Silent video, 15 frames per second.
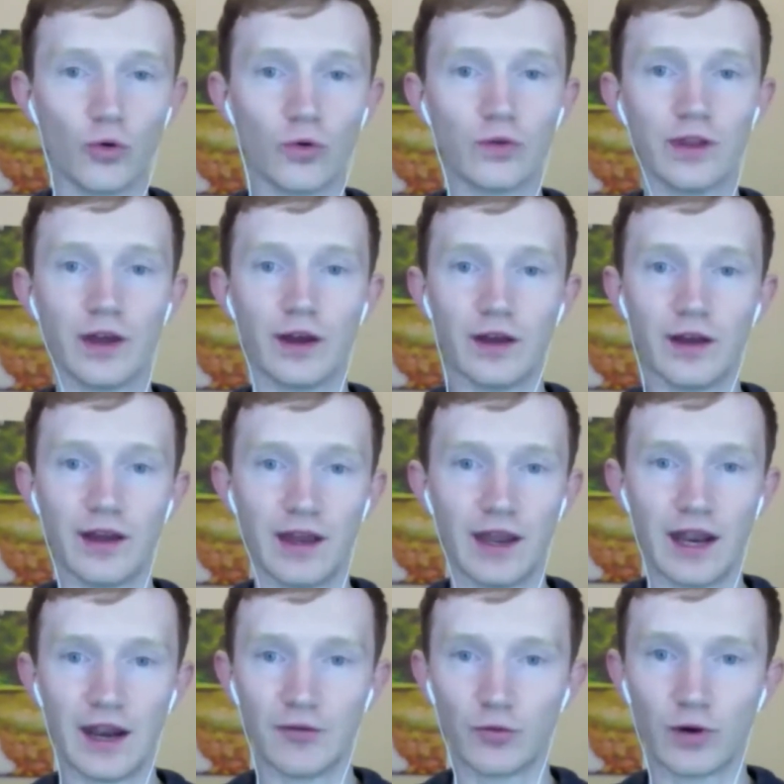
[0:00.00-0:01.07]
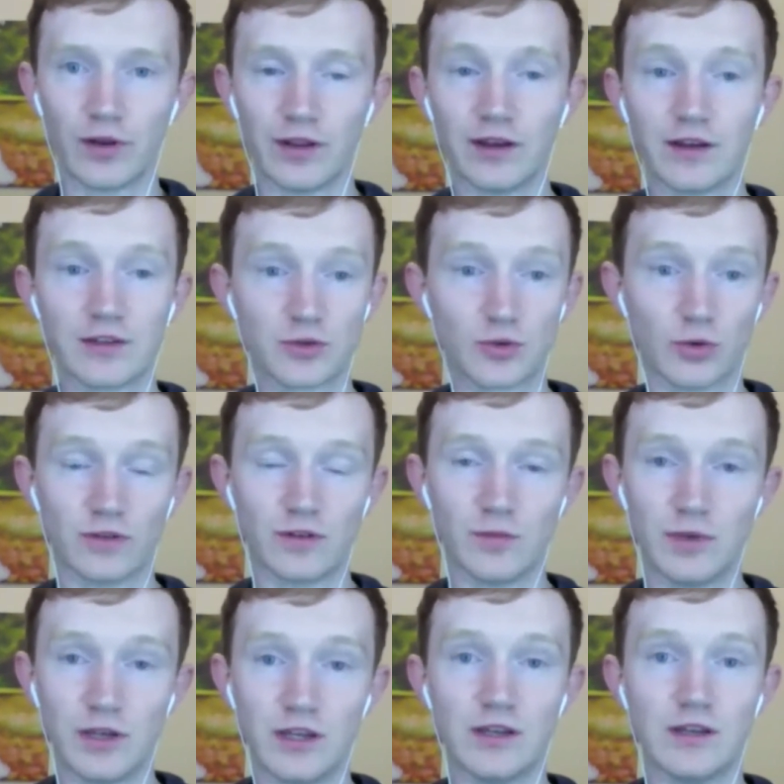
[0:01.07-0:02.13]
that everyone there is going to
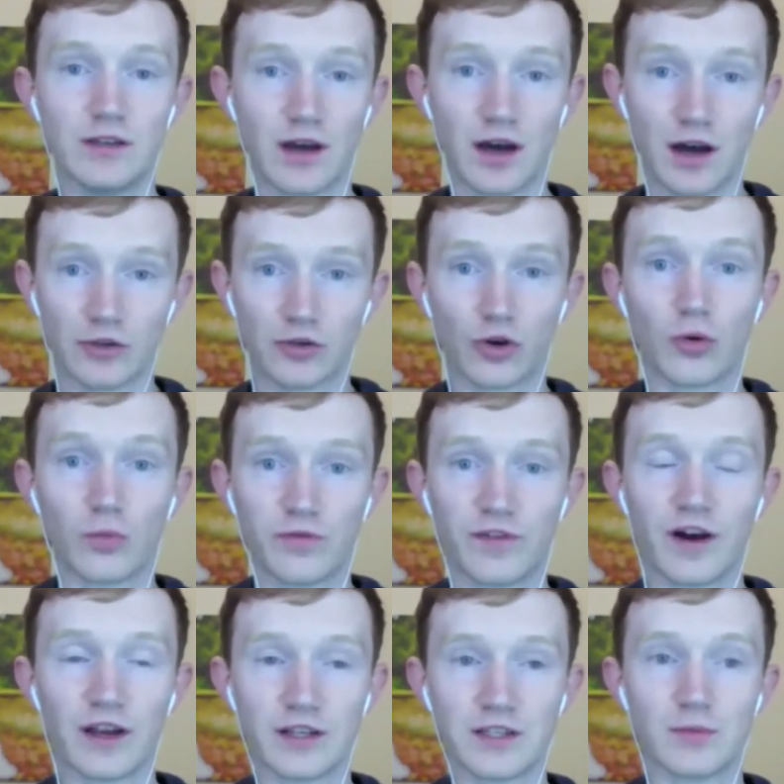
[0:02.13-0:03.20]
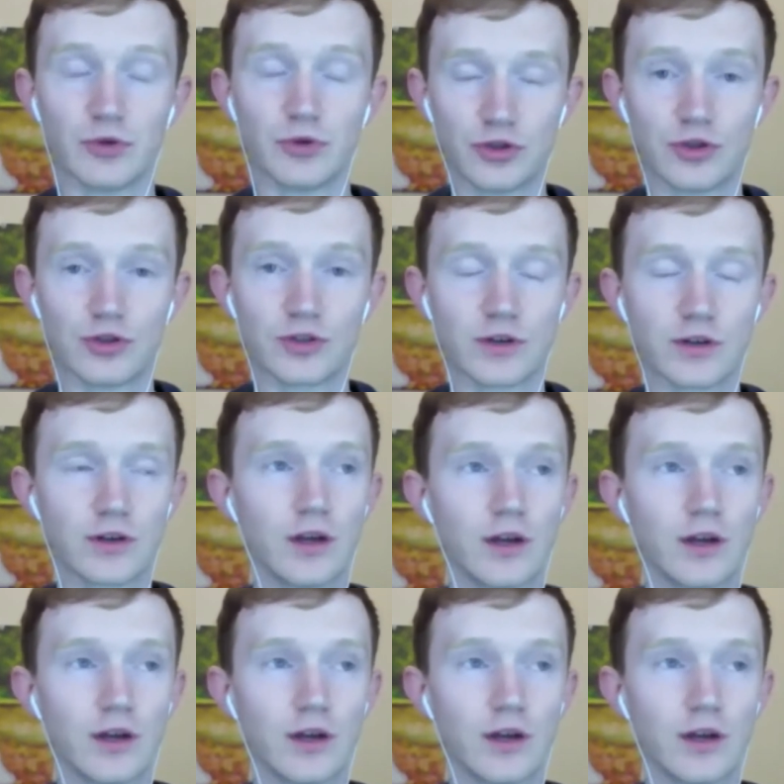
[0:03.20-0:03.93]
be a top fantasy producer.